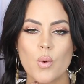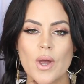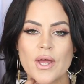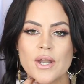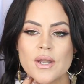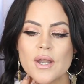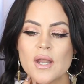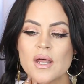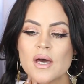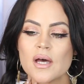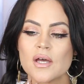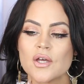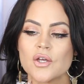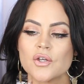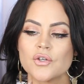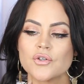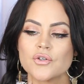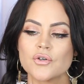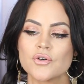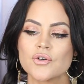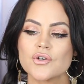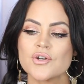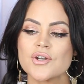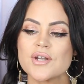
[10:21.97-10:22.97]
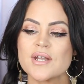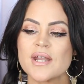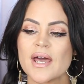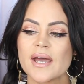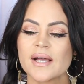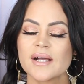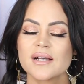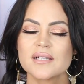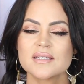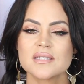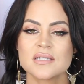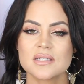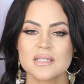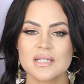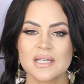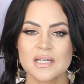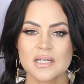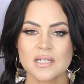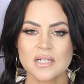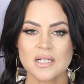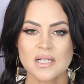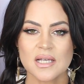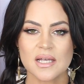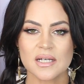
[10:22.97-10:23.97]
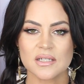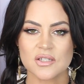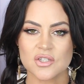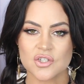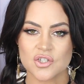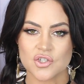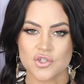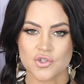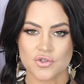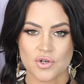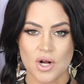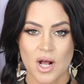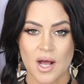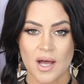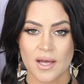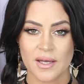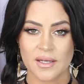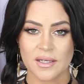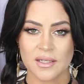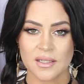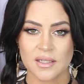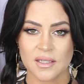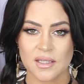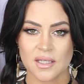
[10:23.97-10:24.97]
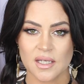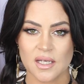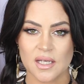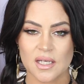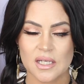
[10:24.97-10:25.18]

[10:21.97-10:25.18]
When your neck skin gets dry,